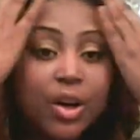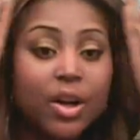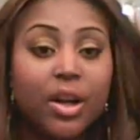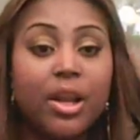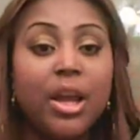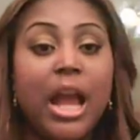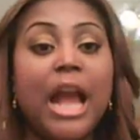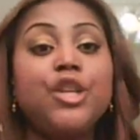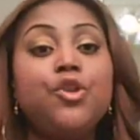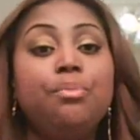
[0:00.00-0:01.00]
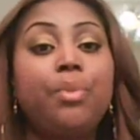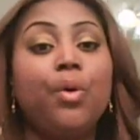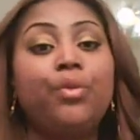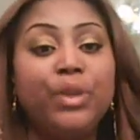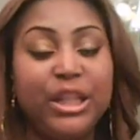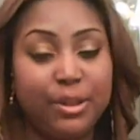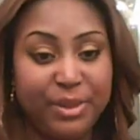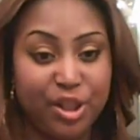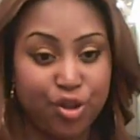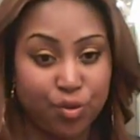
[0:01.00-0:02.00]
coming at her,
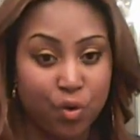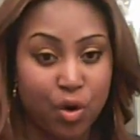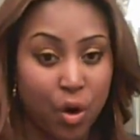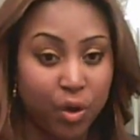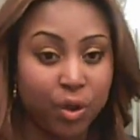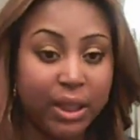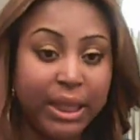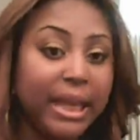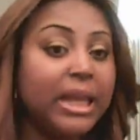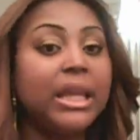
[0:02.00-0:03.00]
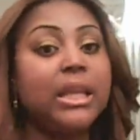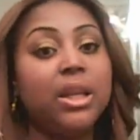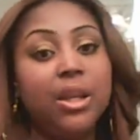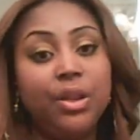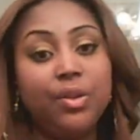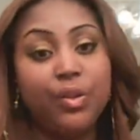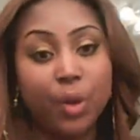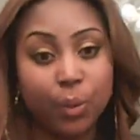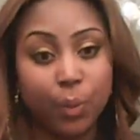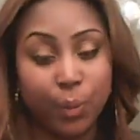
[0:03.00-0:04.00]
and you both need to be
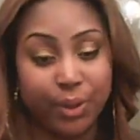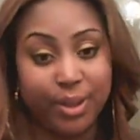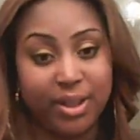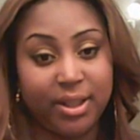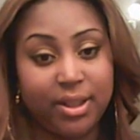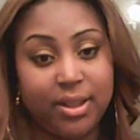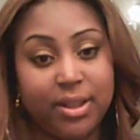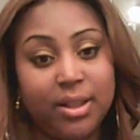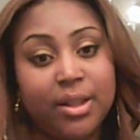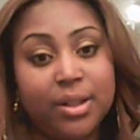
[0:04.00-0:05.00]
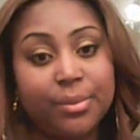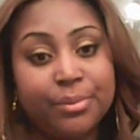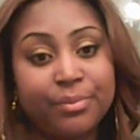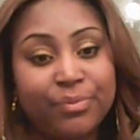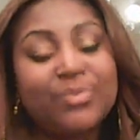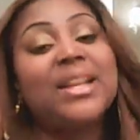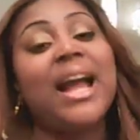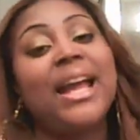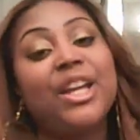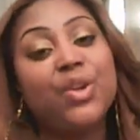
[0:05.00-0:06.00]
strong in the Lord,
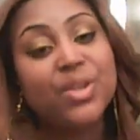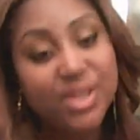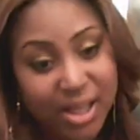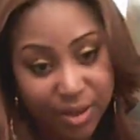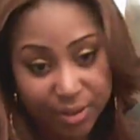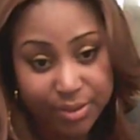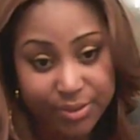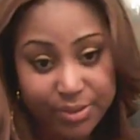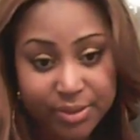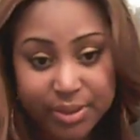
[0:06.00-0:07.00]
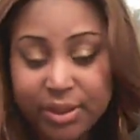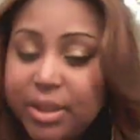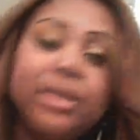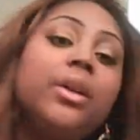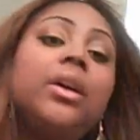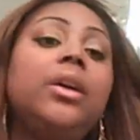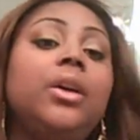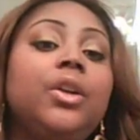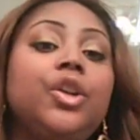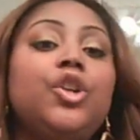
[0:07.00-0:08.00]
not in
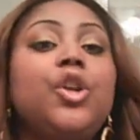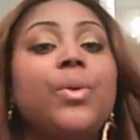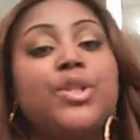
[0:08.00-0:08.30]
yourself.